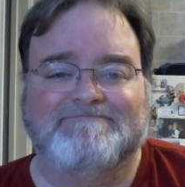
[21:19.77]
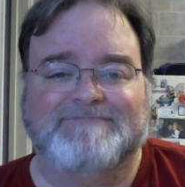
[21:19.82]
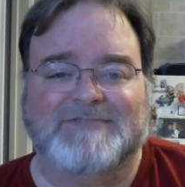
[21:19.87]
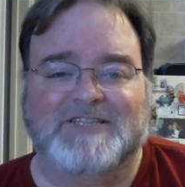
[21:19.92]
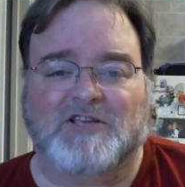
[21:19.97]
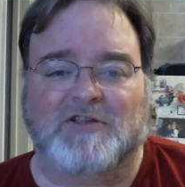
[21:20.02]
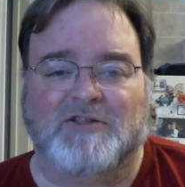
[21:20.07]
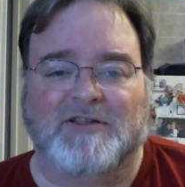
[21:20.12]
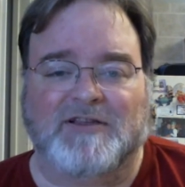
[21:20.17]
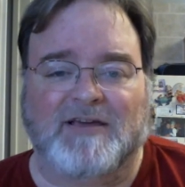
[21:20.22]

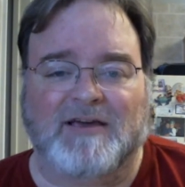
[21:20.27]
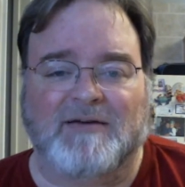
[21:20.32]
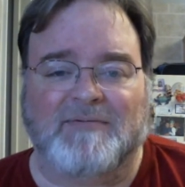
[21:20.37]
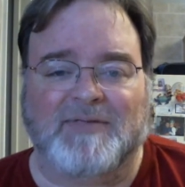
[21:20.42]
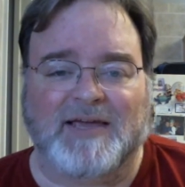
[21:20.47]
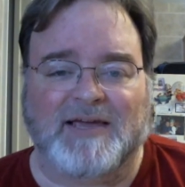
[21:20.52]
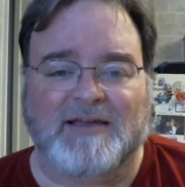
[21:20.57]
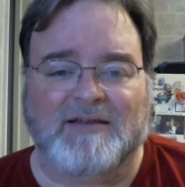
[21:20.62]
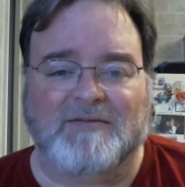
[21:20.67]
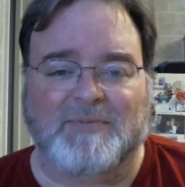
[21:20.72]
It's the only time
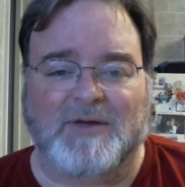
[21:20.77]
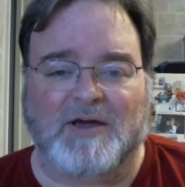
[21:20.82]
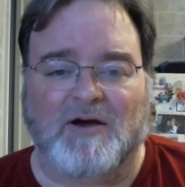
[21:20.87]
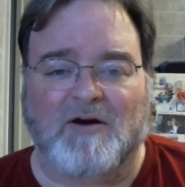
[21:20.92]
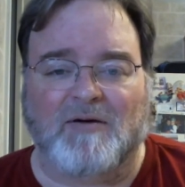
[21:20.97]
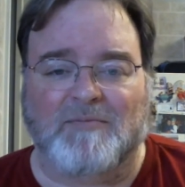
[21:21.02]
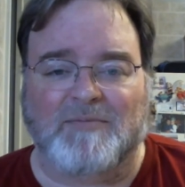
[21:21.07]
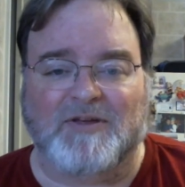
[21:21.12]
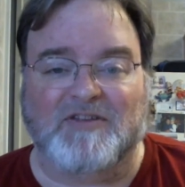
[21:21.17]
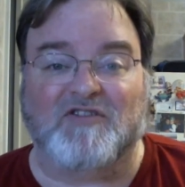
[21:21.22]
they get to be
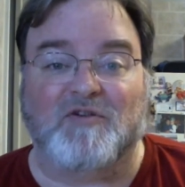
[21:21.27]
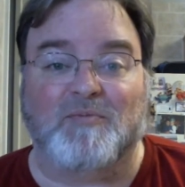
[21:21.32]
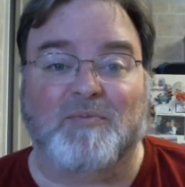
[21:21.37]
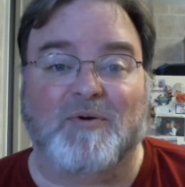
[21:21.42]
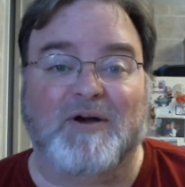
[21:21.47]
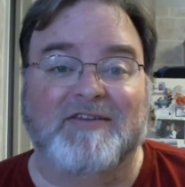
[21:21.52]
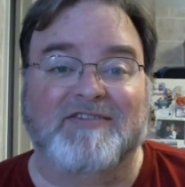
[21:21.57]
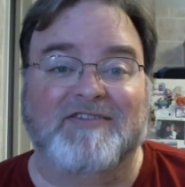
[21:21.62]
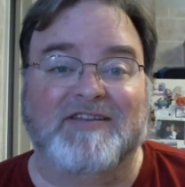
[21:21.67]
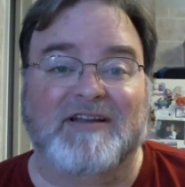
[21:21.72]
called Mr.
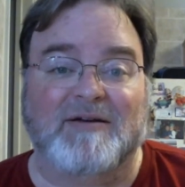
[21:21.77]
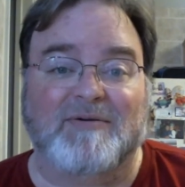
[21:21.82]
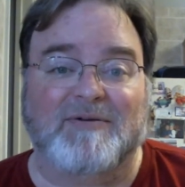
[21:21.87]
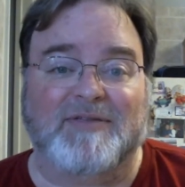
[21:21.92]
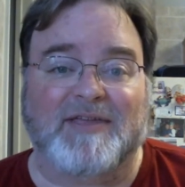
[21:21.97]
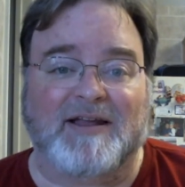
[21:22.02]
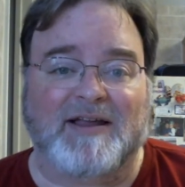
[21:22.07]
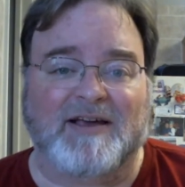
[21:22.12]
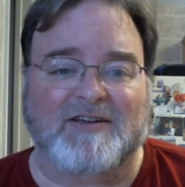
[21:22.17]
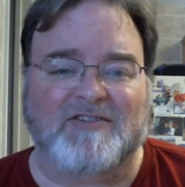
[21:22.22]
President
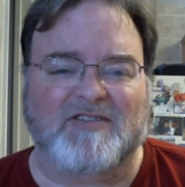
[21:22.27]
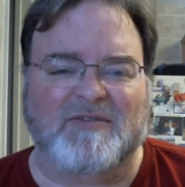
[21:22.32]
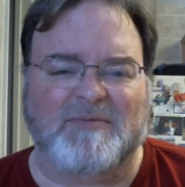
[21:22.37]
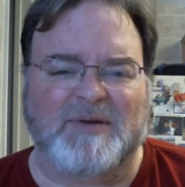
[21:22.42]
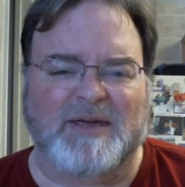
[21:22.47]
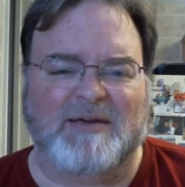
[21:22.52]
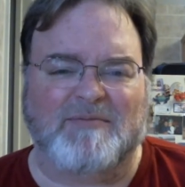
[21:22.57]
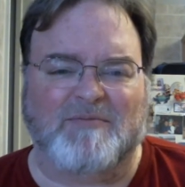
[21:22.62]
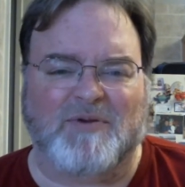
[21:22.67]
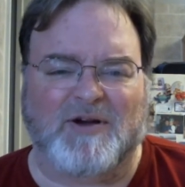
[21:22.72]
without actually
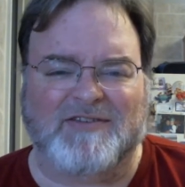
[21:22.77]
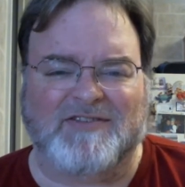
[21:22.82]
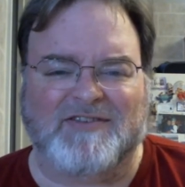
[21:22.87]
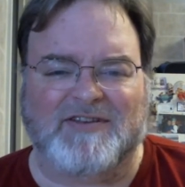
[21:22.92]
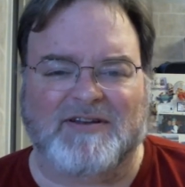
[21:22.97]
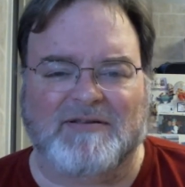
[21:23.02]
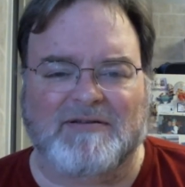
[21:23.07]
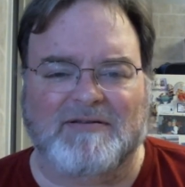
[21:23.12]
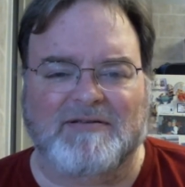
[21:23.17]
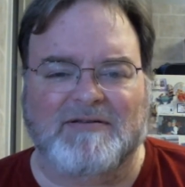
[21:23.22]
being
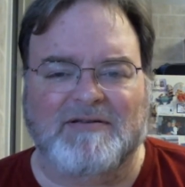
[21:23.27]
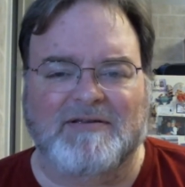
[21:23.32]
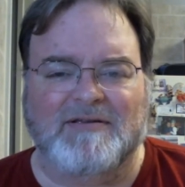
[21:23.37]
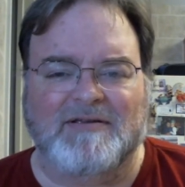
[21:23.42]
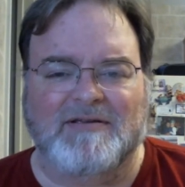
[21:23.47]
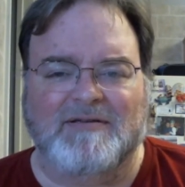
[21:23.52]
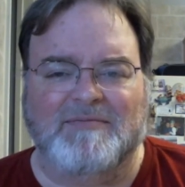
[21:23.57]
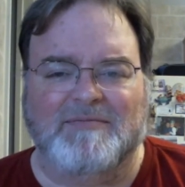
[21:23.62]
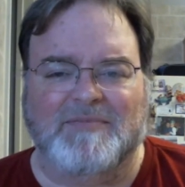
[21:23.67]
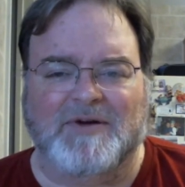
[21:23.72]
President.
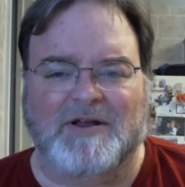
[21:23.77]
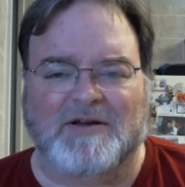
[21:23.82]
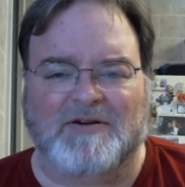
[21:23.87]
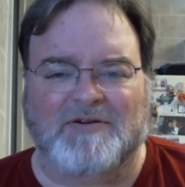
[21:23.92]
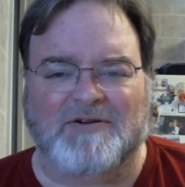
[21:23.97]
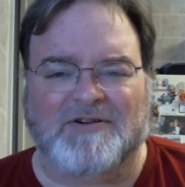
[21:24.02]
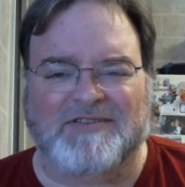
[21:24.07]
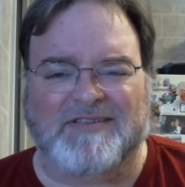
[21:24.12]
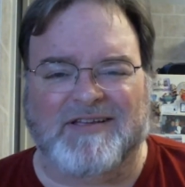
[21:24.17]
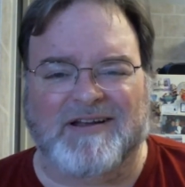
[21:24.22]
But of
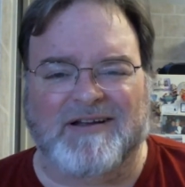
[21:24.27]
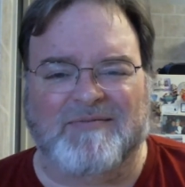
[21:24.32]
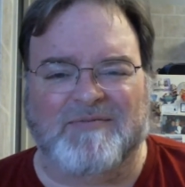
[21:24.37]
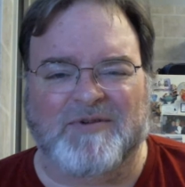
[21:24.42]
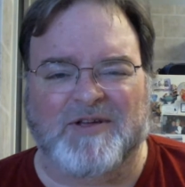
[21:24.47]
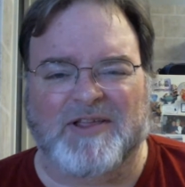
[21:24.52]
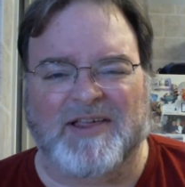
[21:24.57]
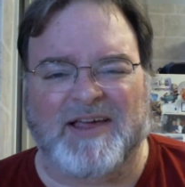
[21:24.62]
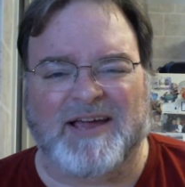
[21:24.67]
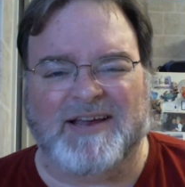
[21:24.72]
course, none of them
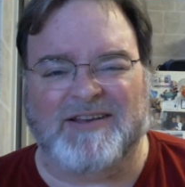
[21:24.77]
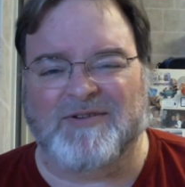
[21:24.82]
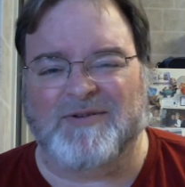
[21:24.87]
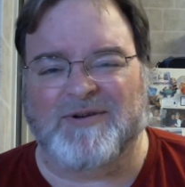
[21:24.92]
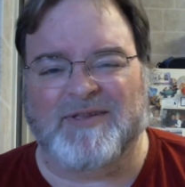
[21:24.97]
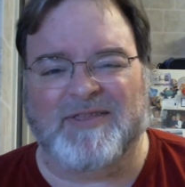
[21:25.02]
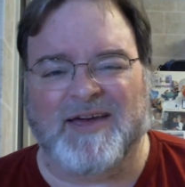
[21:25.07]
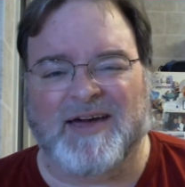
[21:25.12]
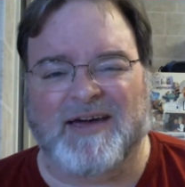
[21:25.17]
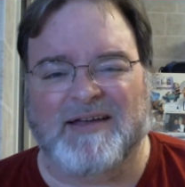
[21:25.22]
really like
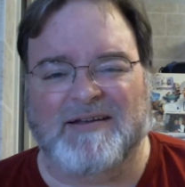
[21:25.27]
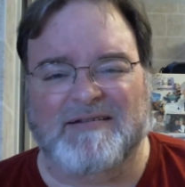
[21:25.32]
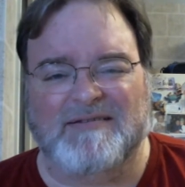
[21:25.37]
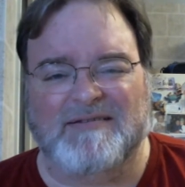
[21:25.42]
doing that.